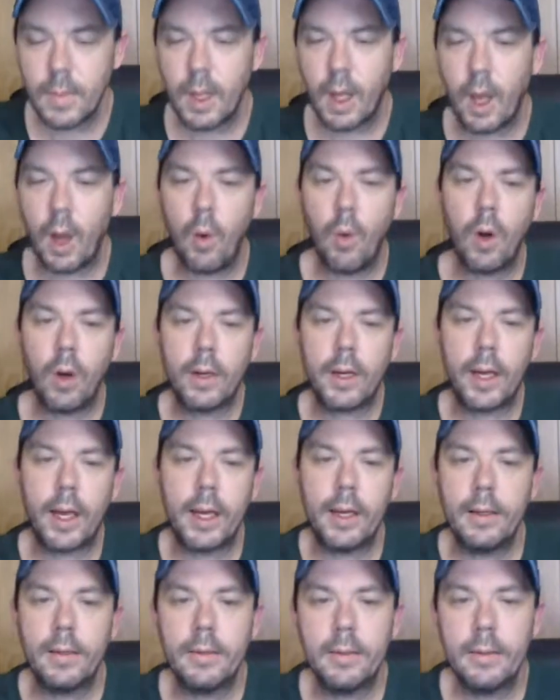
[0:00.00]
Oh,
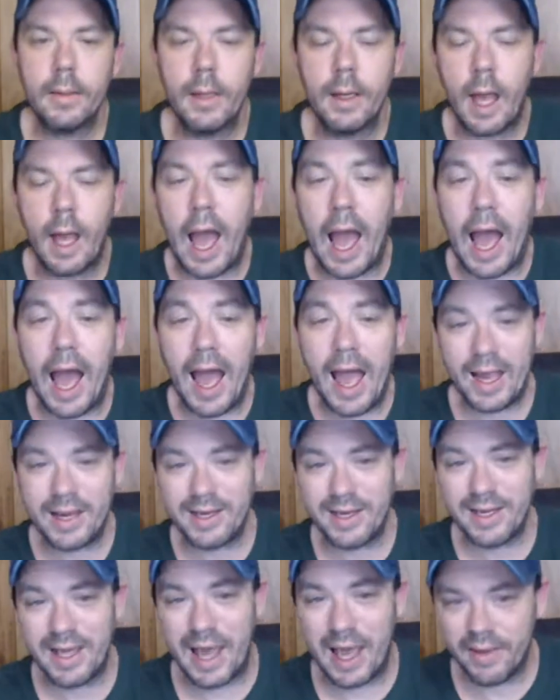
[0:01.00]
okay. I
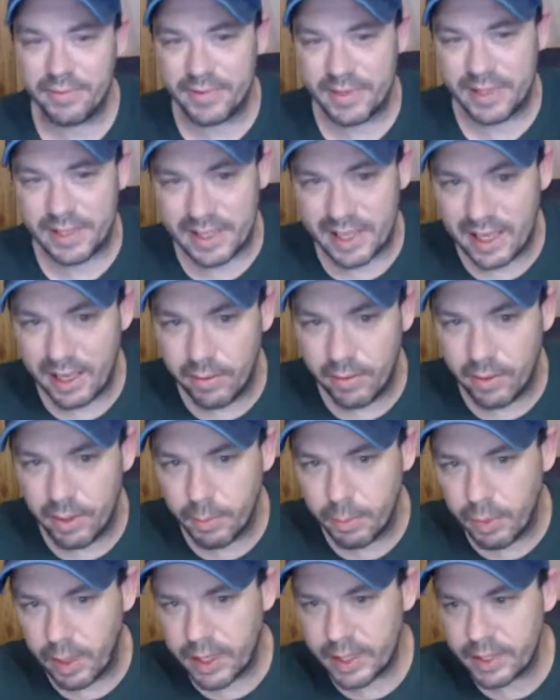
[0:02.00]
actually have seen
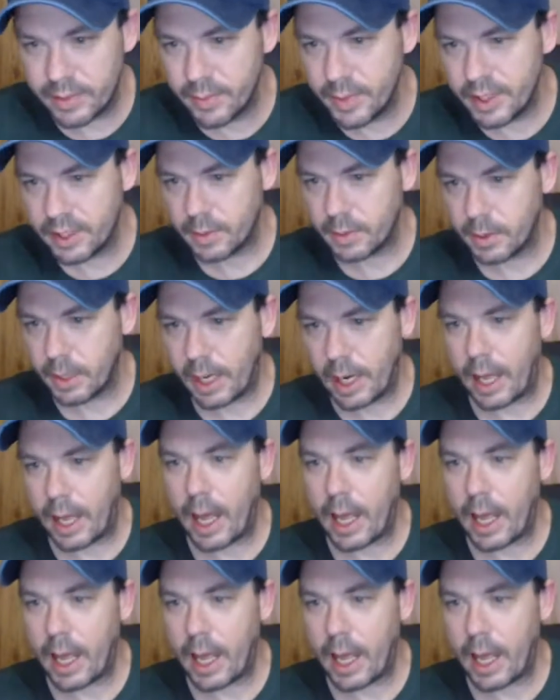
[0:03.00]
replacements that